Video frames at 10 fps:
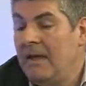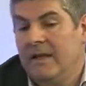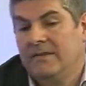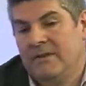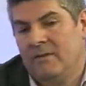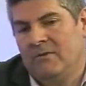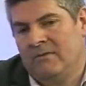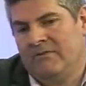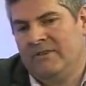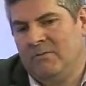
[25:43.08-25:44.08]
And so
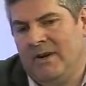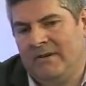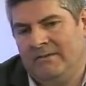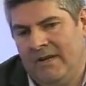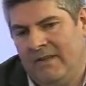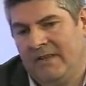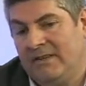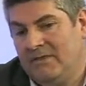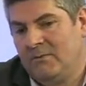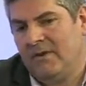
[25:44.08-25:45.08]
the reason why I think
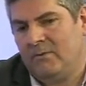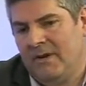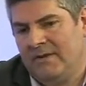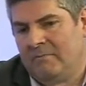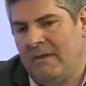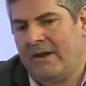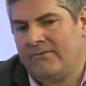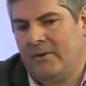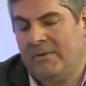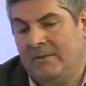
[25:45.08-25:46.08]
this is worthwhile as a
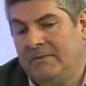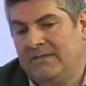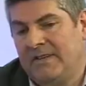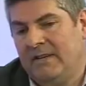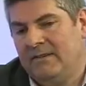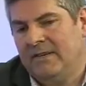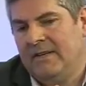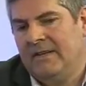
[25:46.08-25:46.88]
backdrop is simply to say, look,